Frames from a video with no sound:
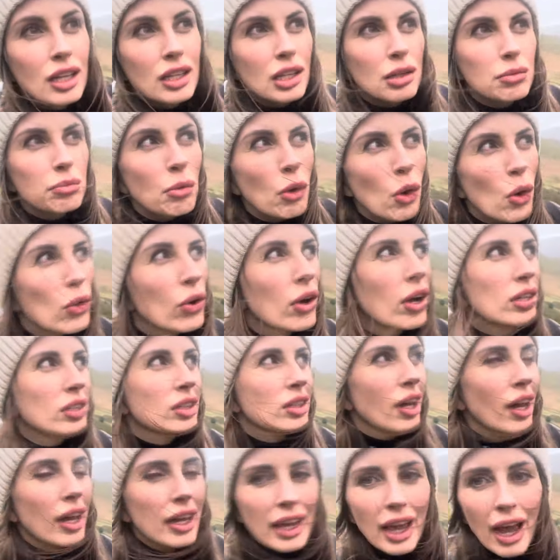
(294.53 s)
the more I was
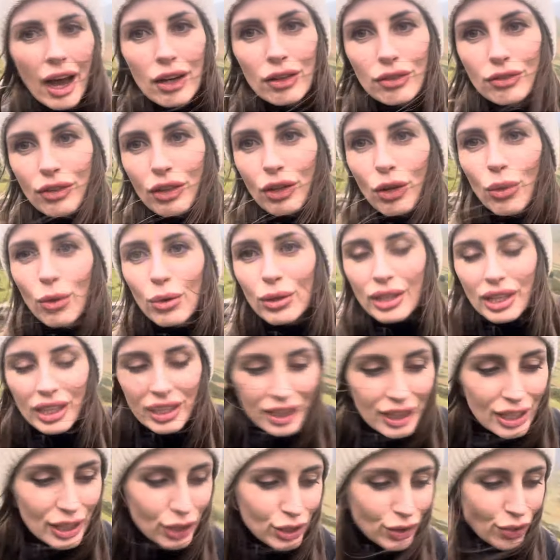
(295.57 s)
going out and recording
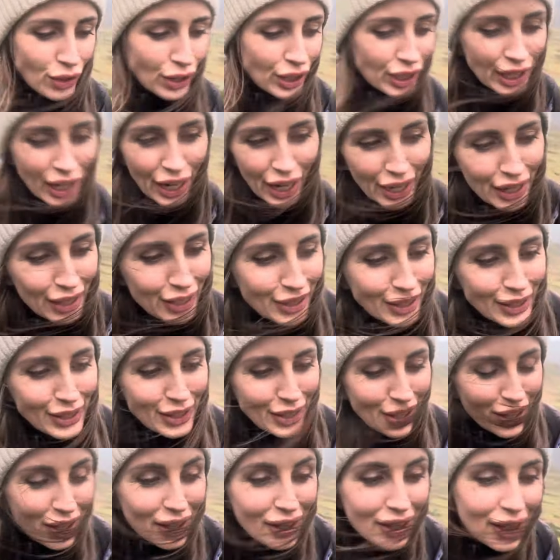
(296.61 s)
these
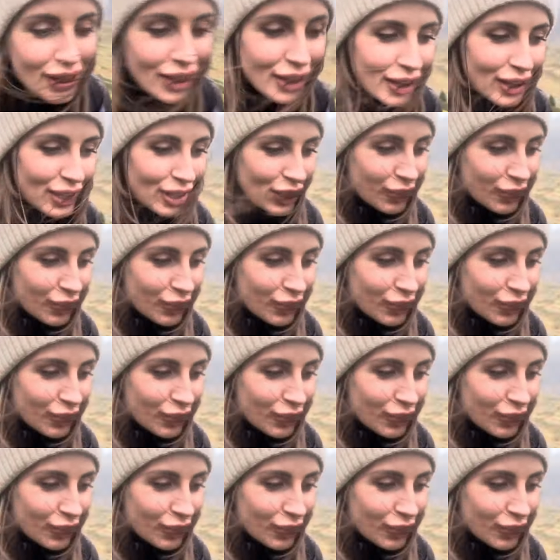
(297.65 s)
videos,